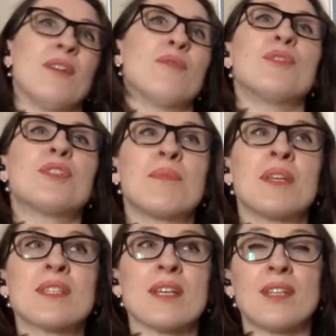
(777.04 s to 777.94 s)
which
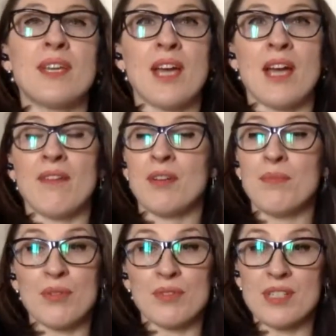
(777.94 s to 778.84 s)
means that they have
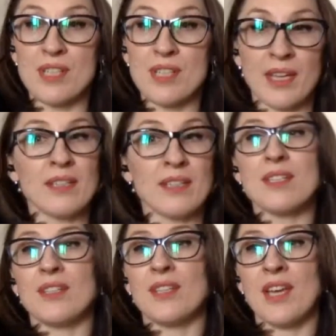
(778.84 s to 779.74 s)
computer
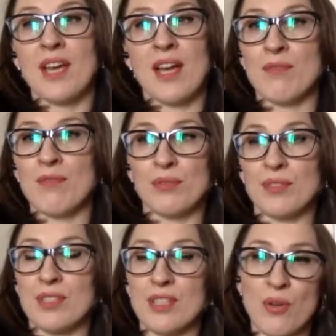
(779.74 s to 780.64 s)
science and they have all
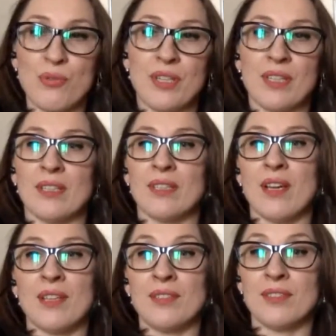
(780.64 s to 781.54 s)
this coding and
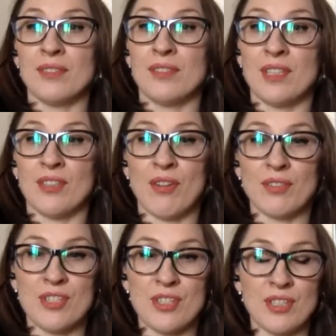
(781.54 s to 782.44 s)
other
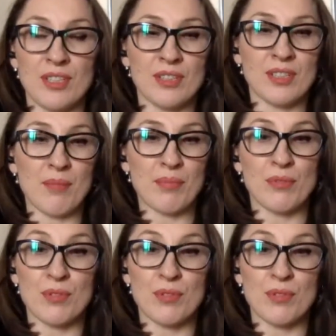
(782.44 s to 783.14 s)
technology type of,